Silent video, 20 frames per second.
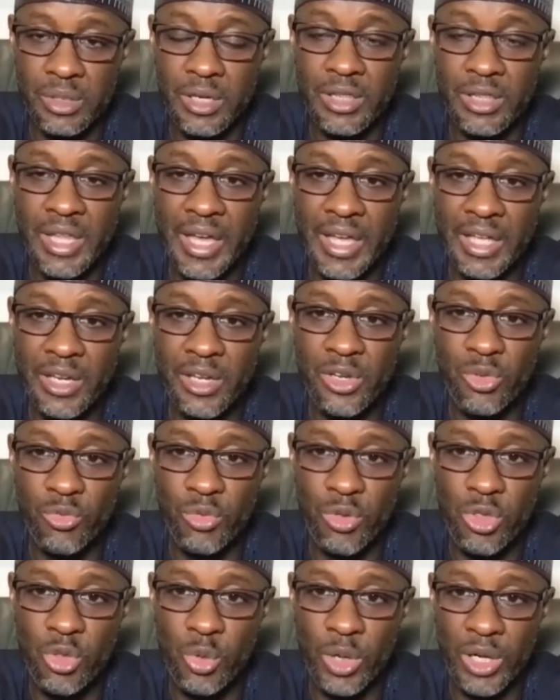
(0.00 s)
These are
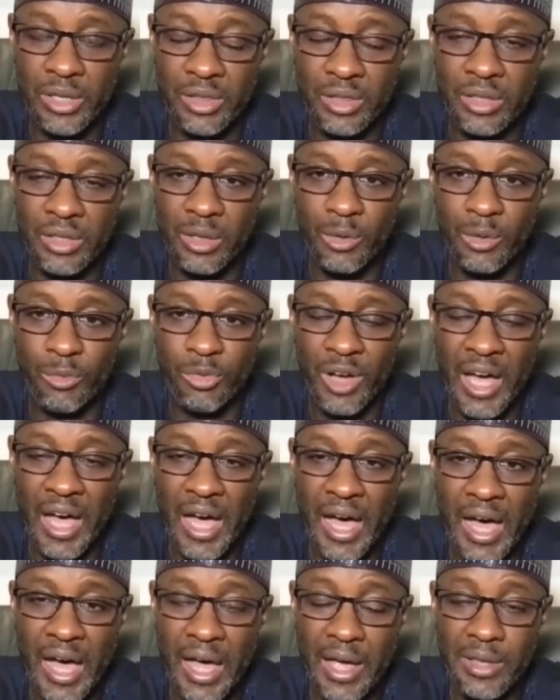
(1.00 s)
individuals of
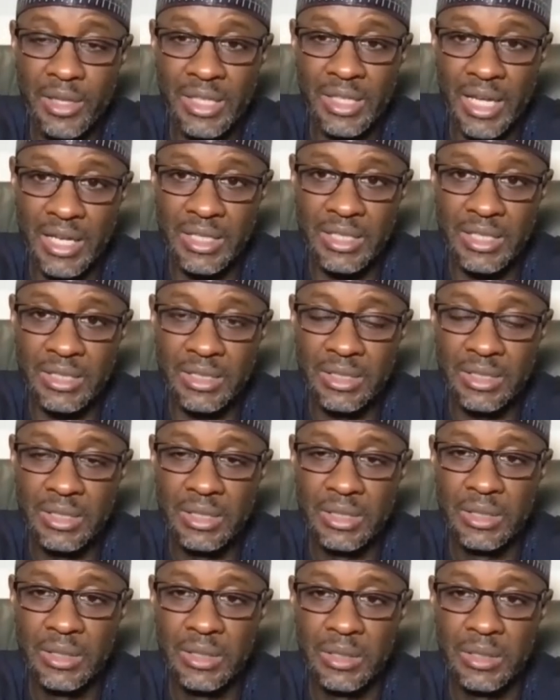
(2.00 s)
high standing
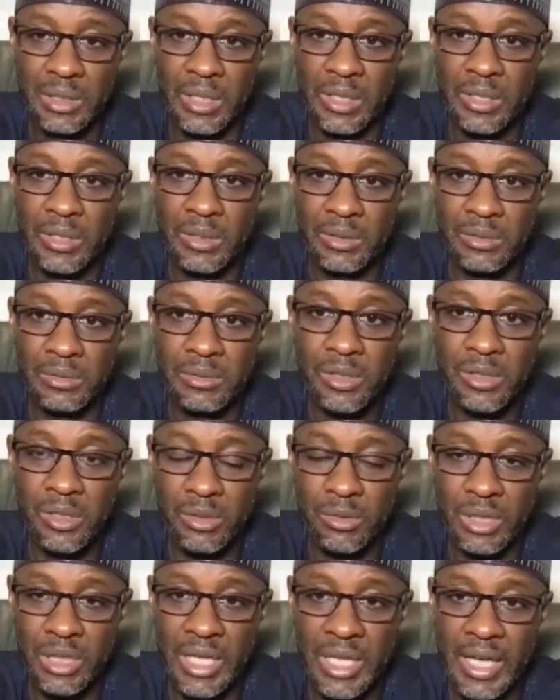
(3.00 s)
in the
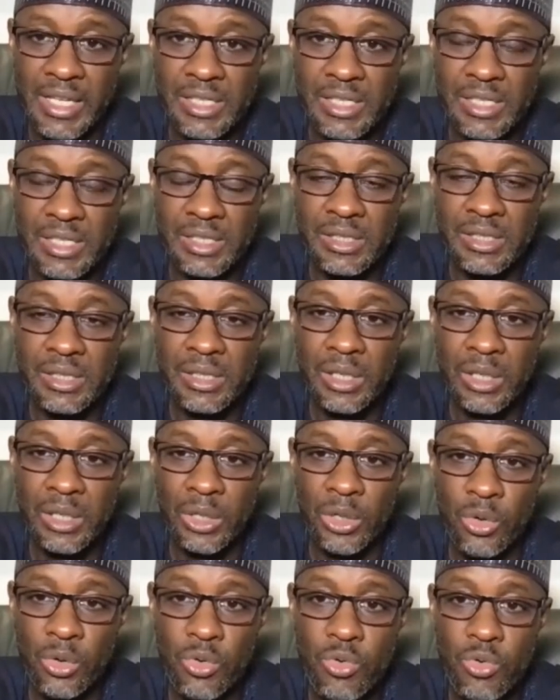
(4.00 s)
society
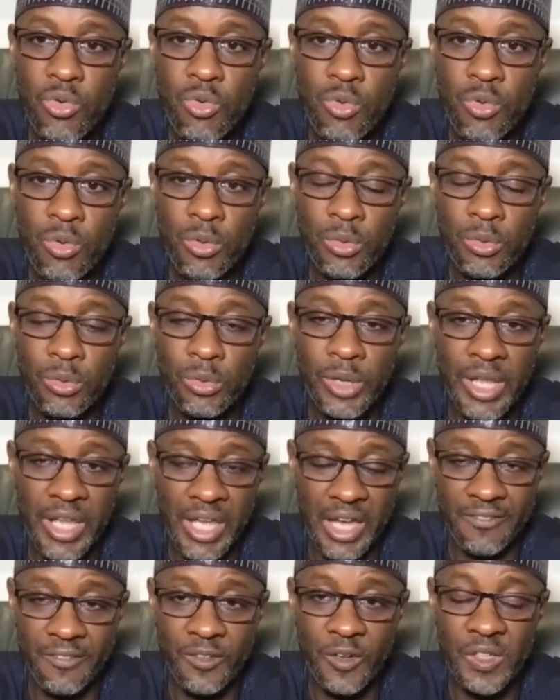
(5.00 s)
who they
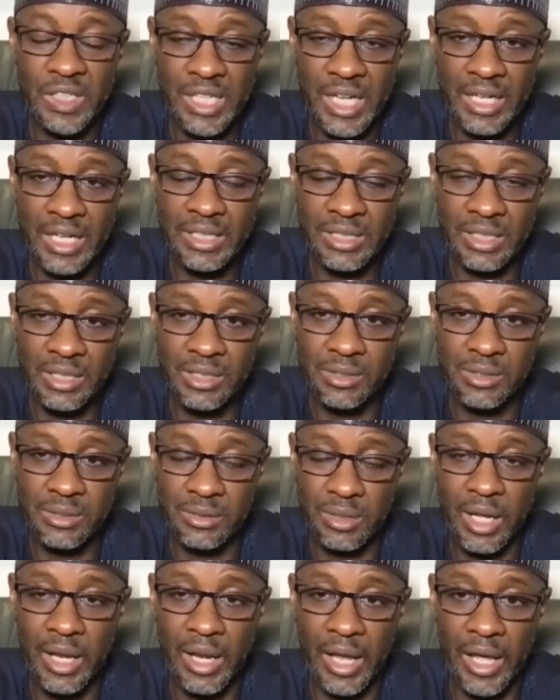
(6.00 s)
have contacted,
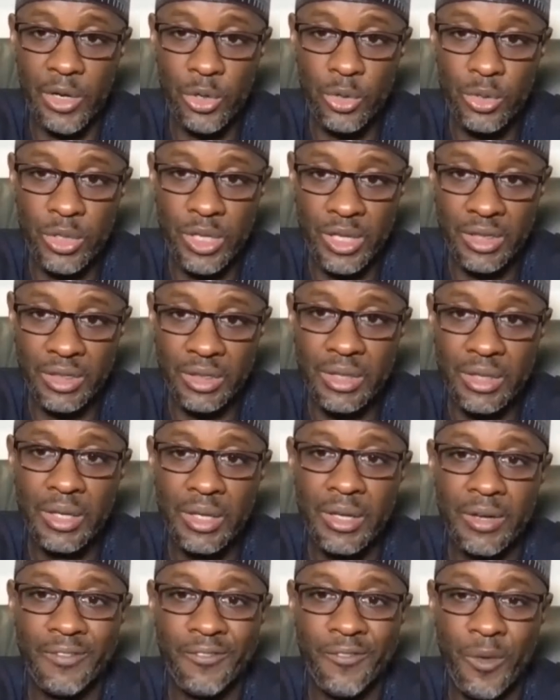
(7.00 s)
and I know this
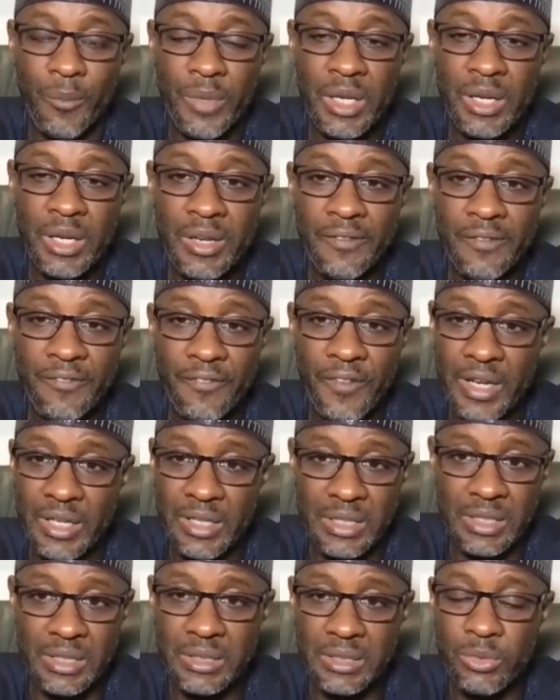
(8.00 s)
from the
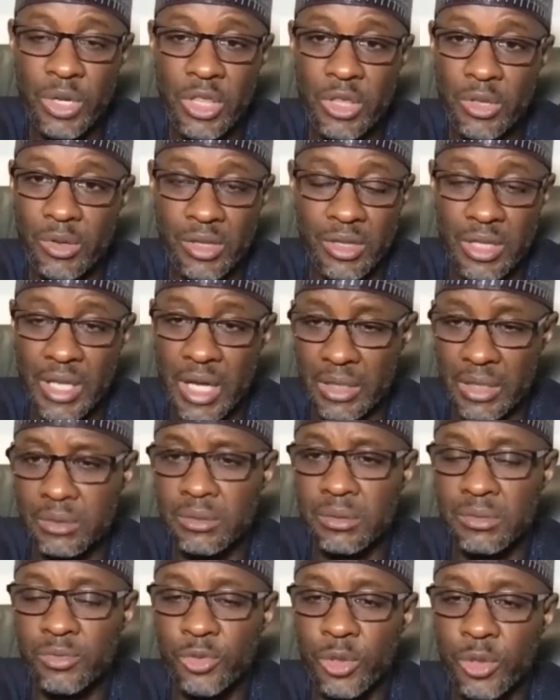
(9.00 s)
different regions
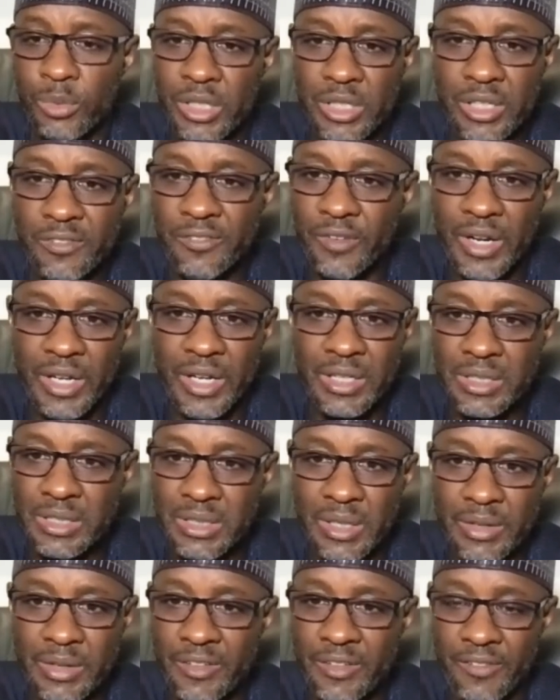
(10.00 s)
and from the
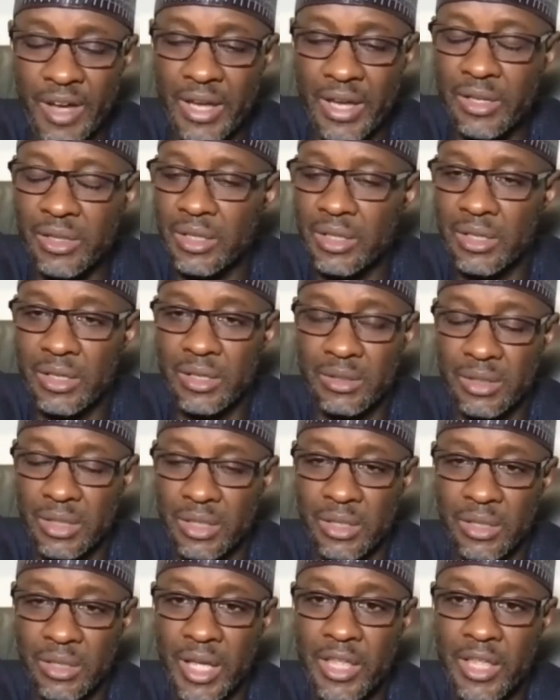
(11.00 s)
different divides
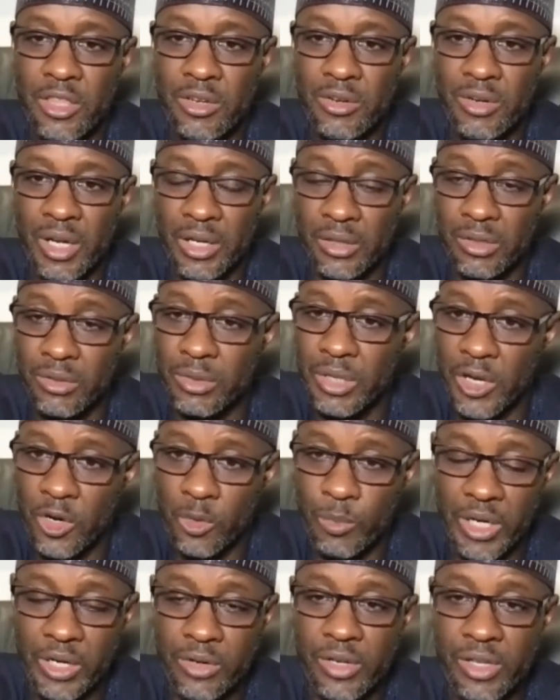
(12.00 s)
in Nigeria. So there
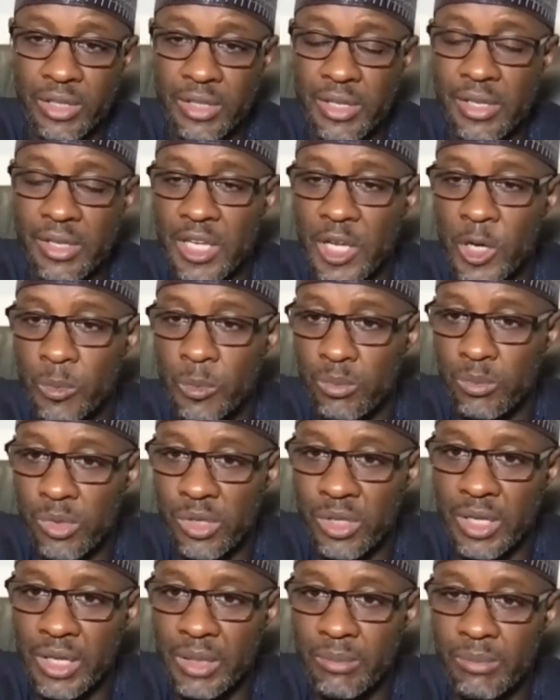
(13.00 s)
will be Christians, there will be
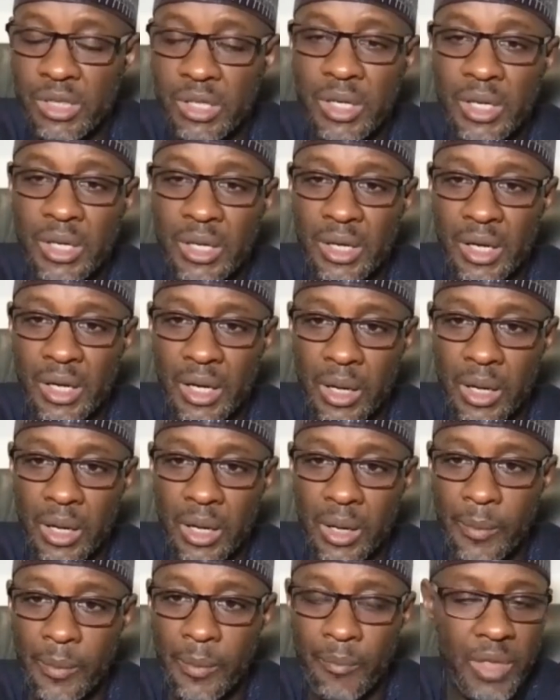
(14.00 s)
Muslims,
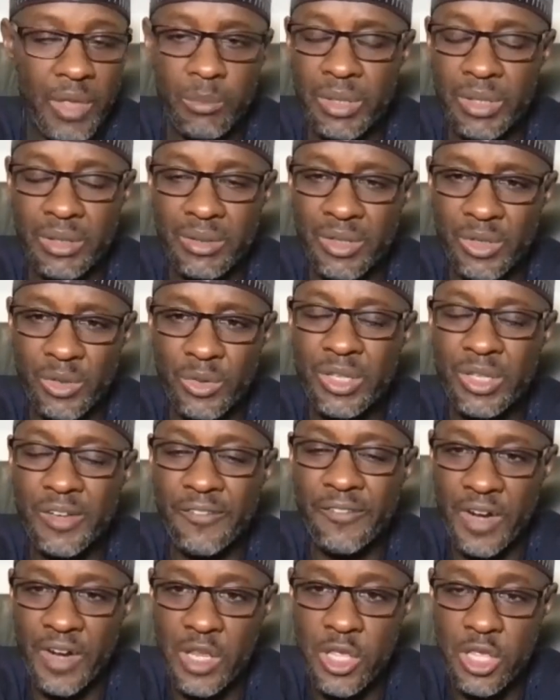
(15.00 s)
there will be, you know,
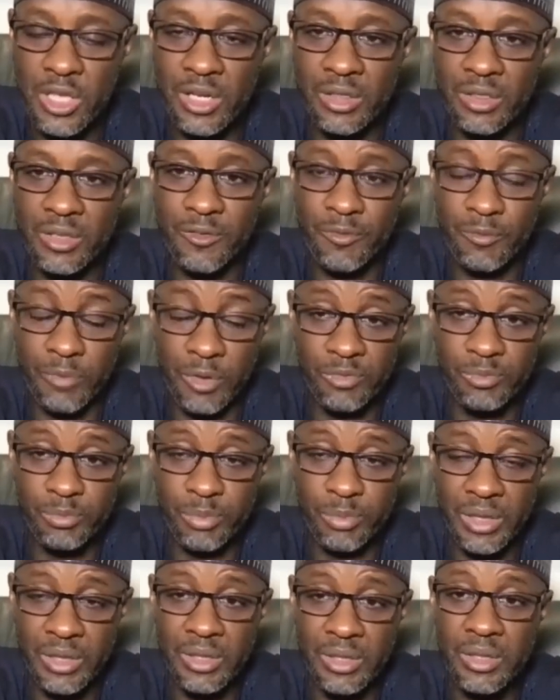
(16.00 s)
different shapes of
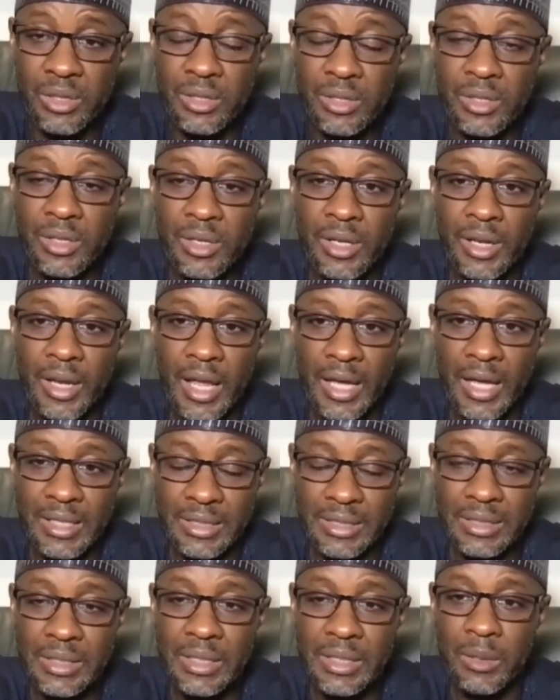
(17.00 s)
persons
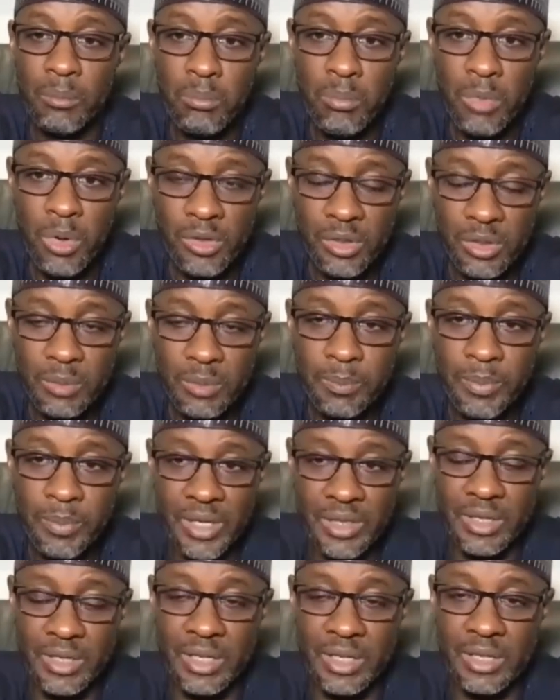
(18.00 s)
that most
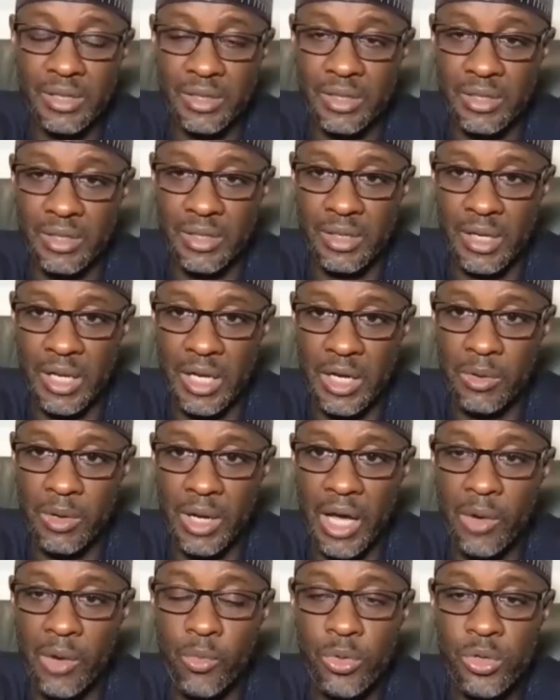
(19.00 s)
presidents. Now,
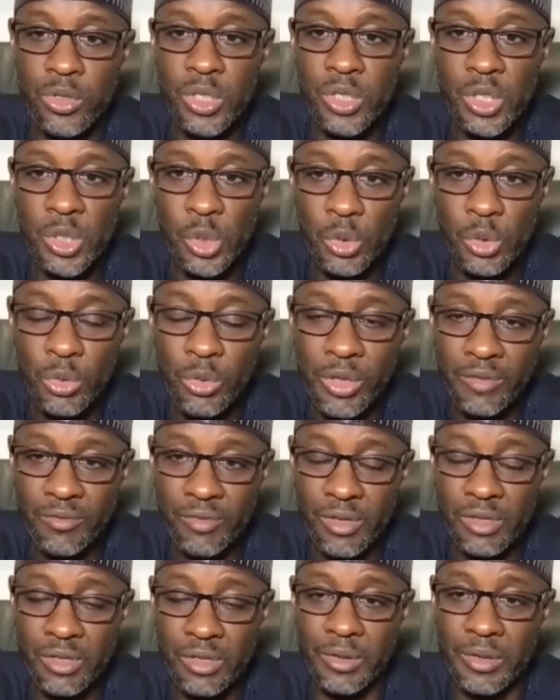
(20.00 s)
I wouldn't know
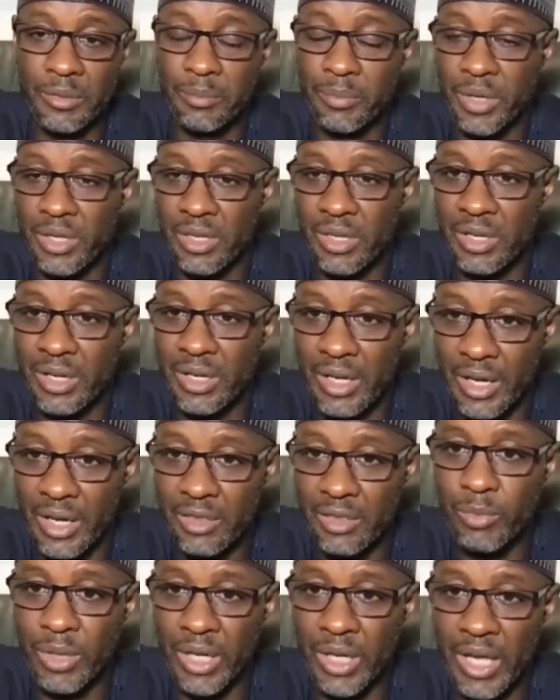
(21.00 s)
if this current president
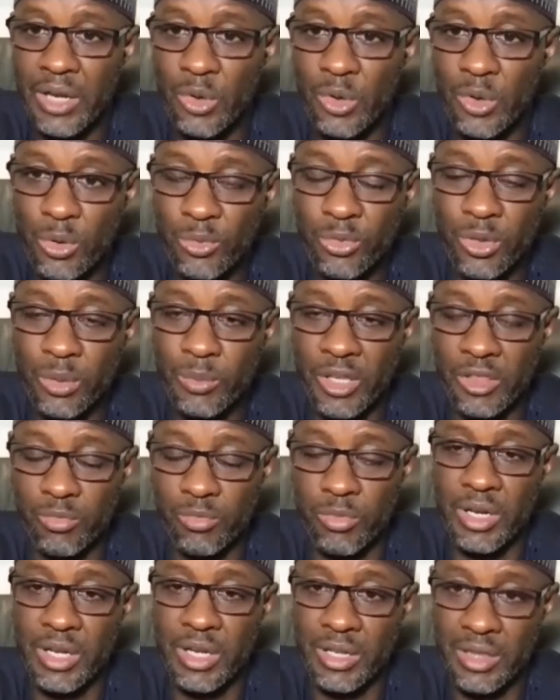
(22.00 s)
has, but I know from
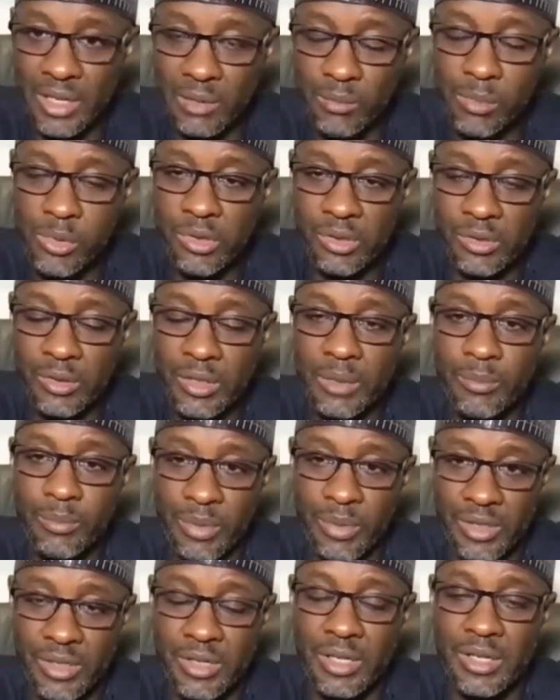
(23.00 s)
experience that most other
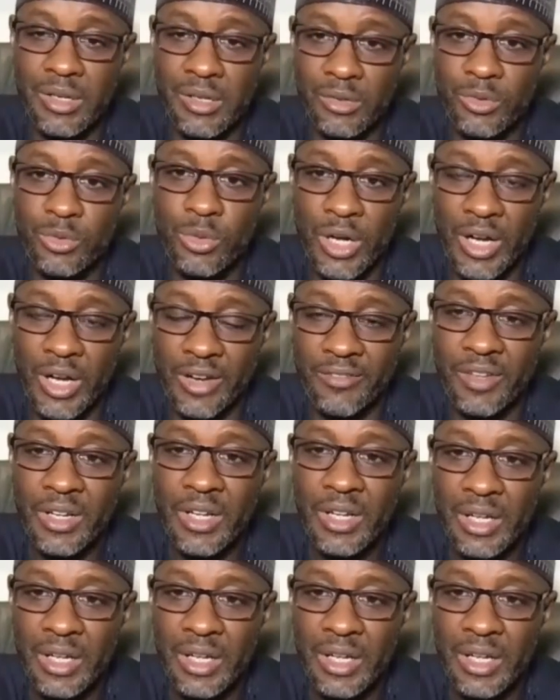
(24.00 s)
presidents do have,